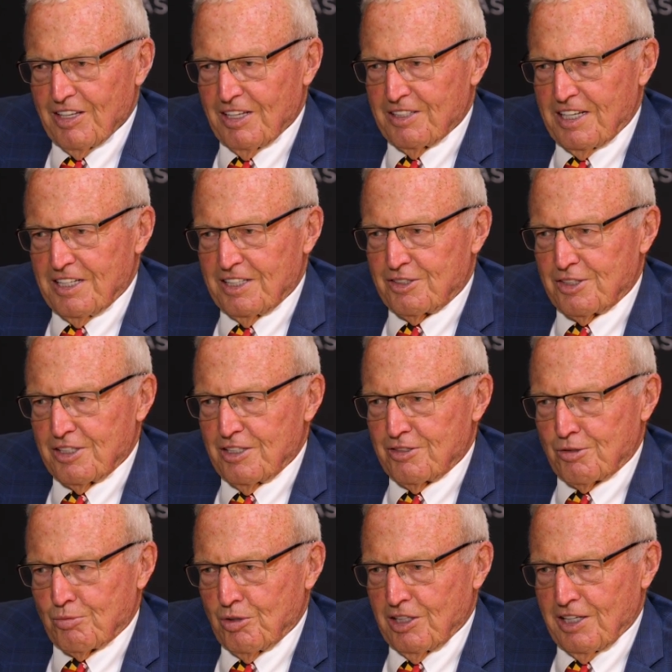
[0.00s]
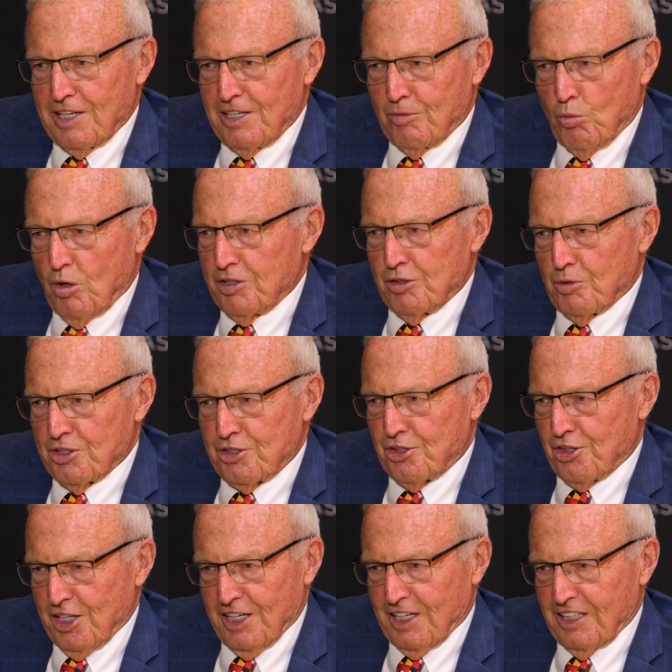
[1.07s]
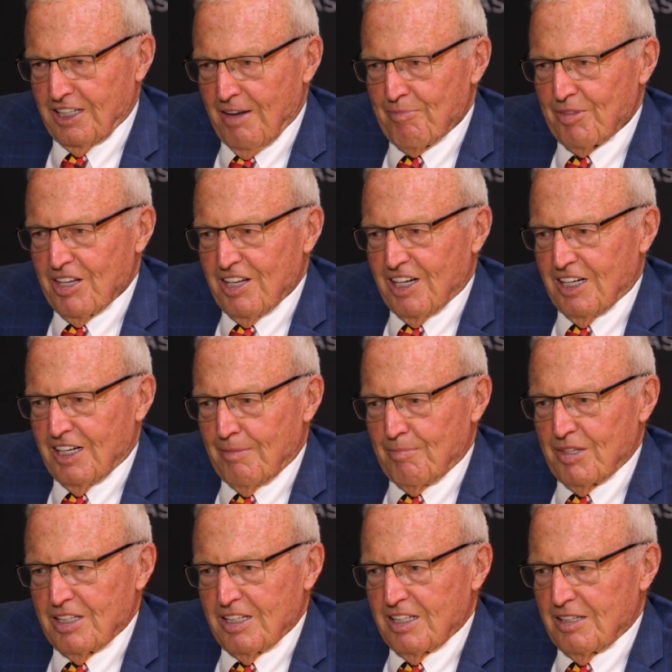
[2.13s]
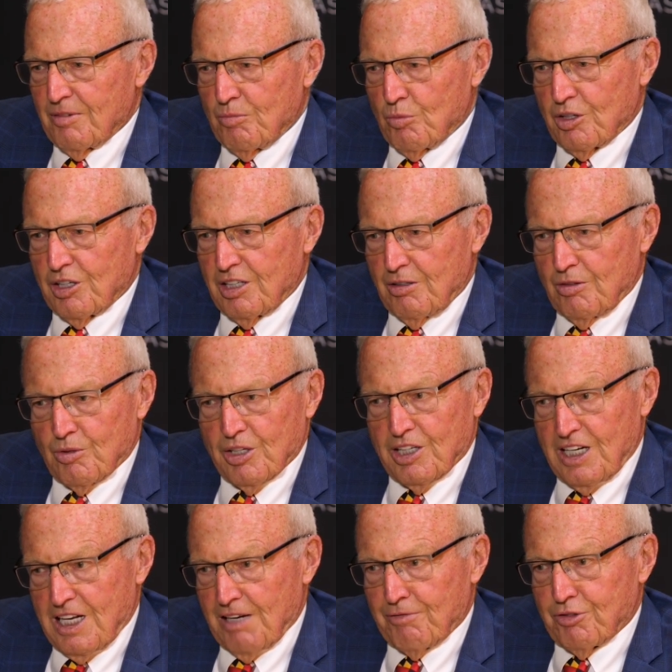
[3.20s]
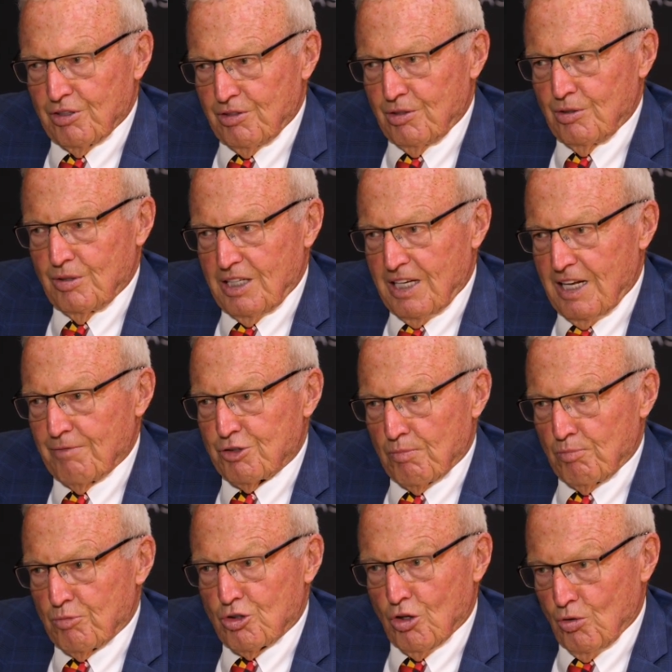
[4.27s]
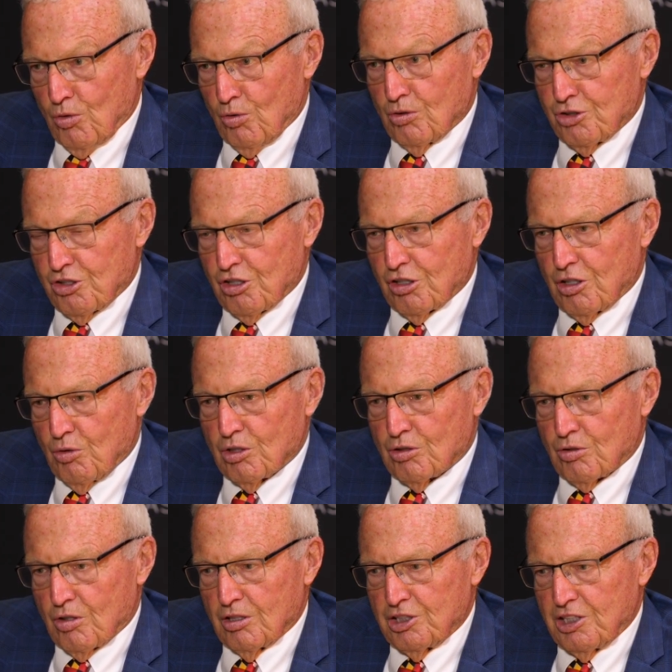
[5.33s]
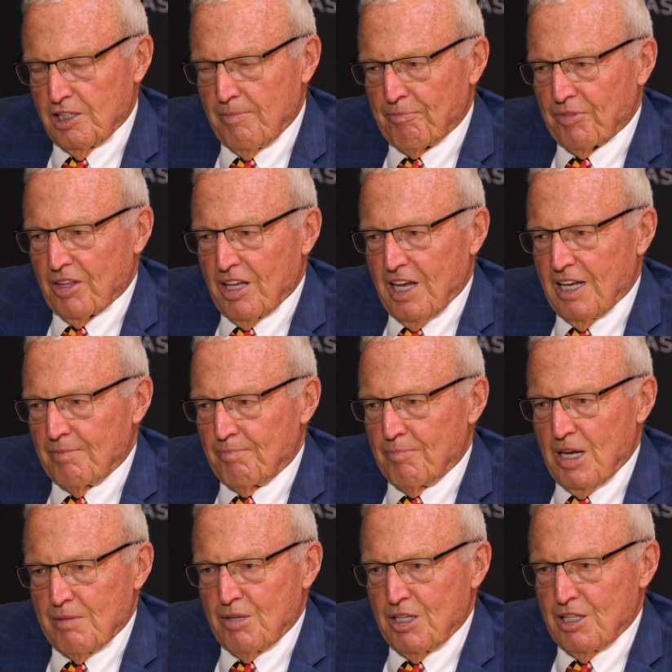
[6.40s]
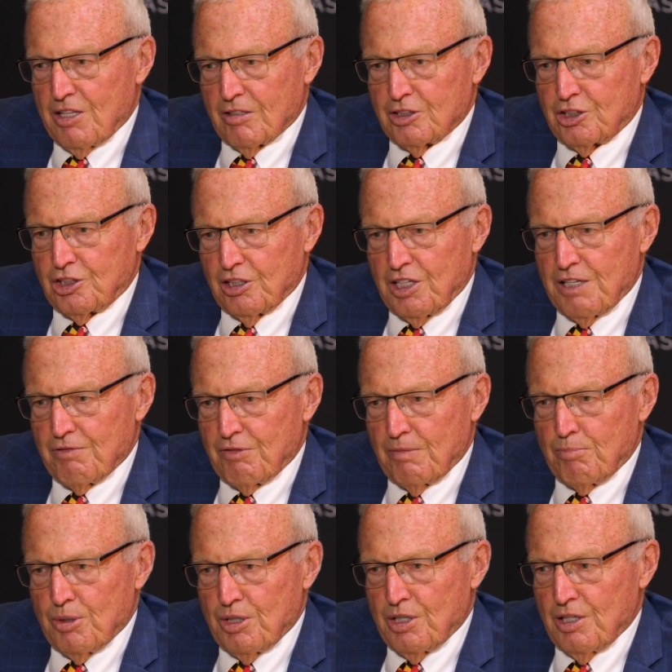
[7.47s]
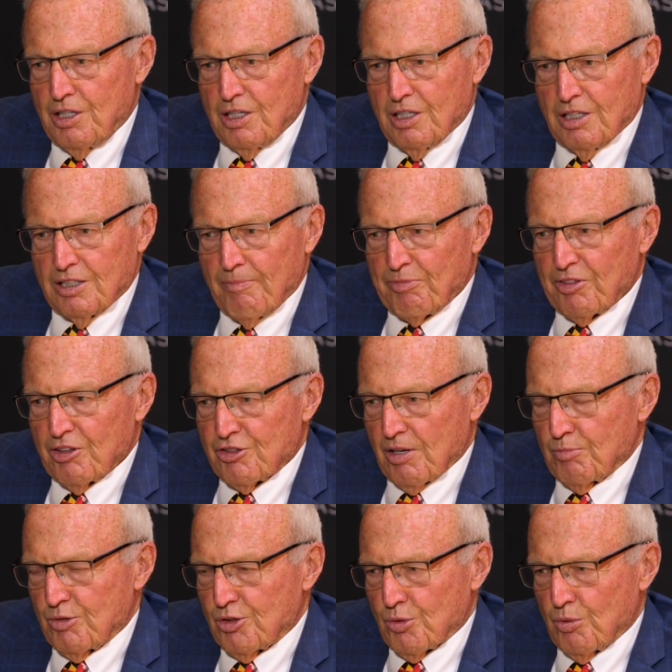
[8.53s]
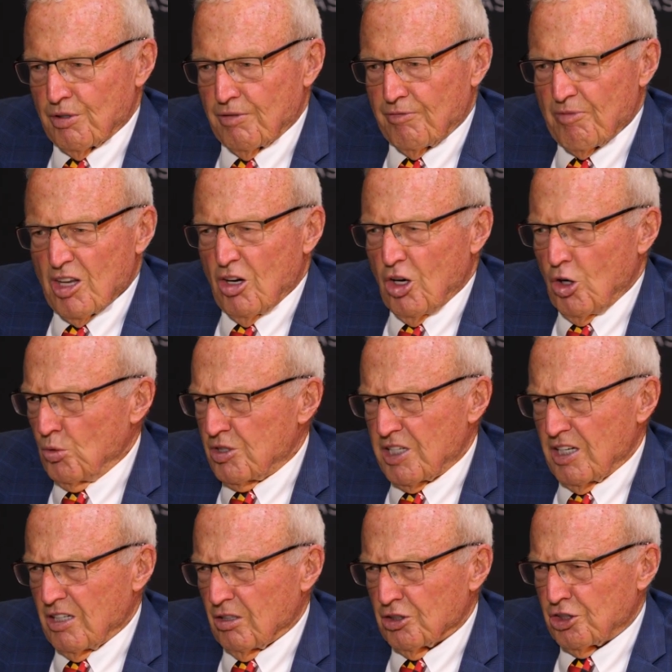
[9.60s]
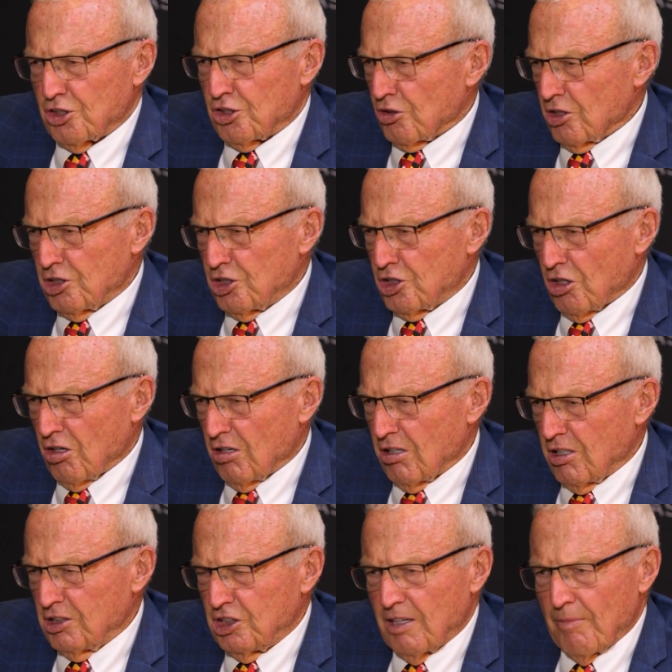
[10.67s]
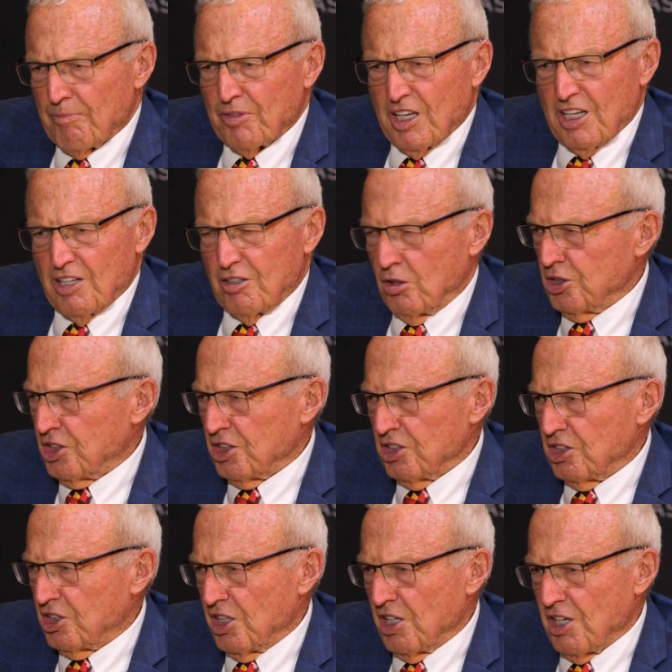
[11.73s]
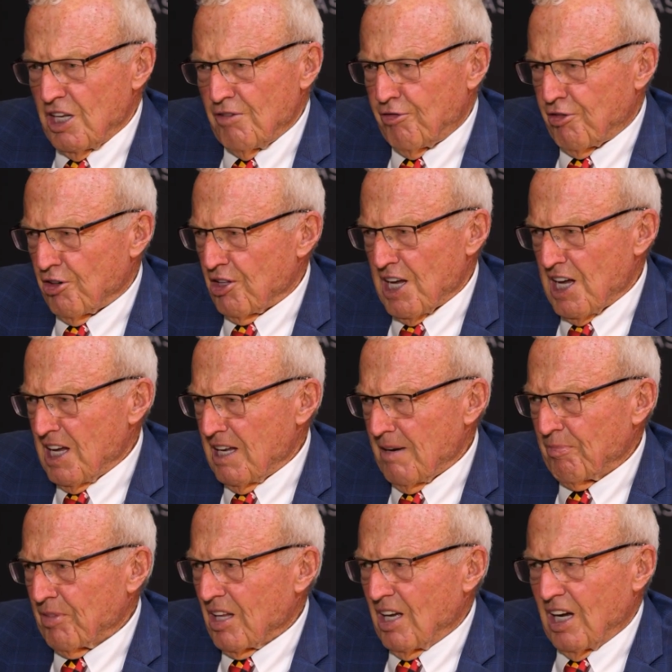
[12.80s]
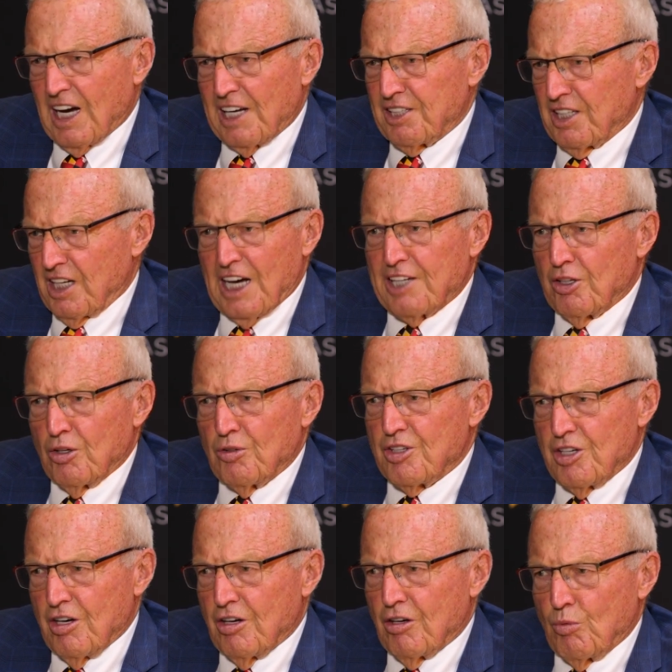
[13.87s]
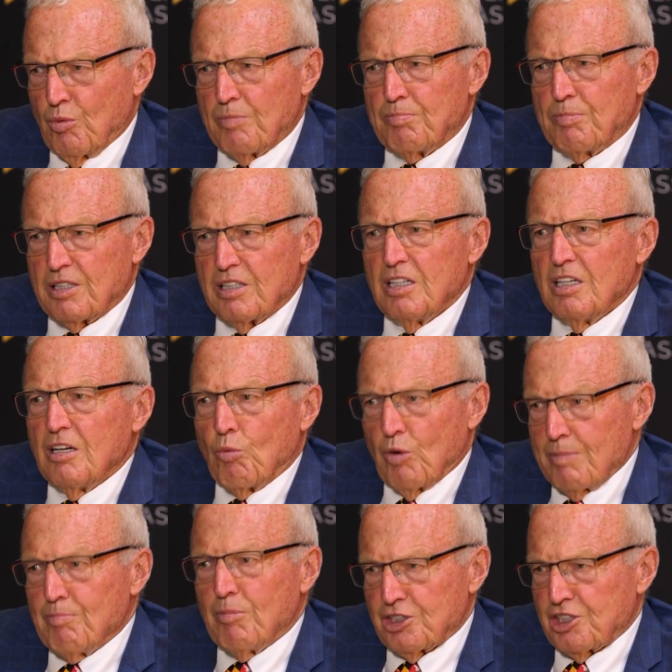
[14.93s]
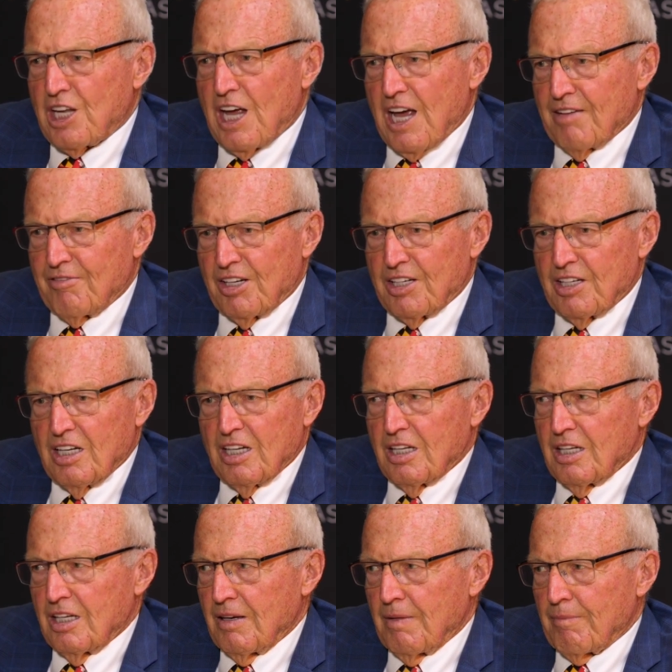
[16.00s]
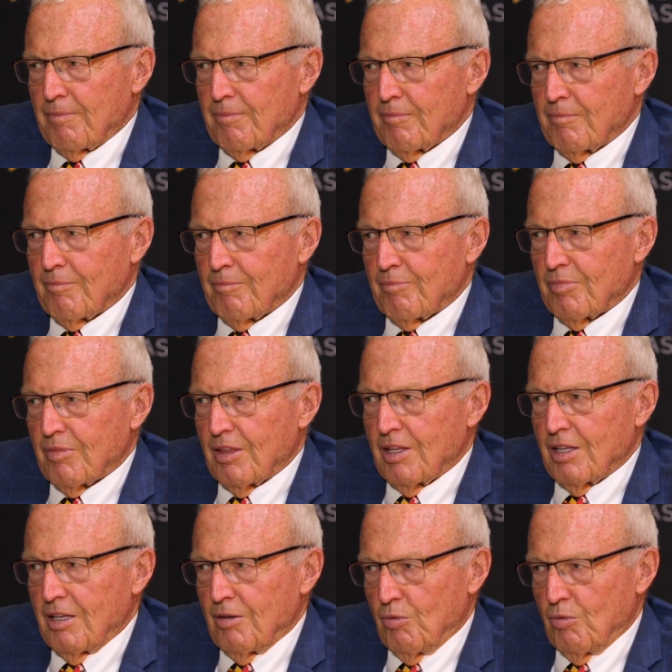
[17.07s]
It's really a wondrous thing. We're going to have some tolls to go across it, and maybe there should even be some sort of hotel surcharge in Ocean City for that. I don't know, but we must have it. That doesn't get you billions.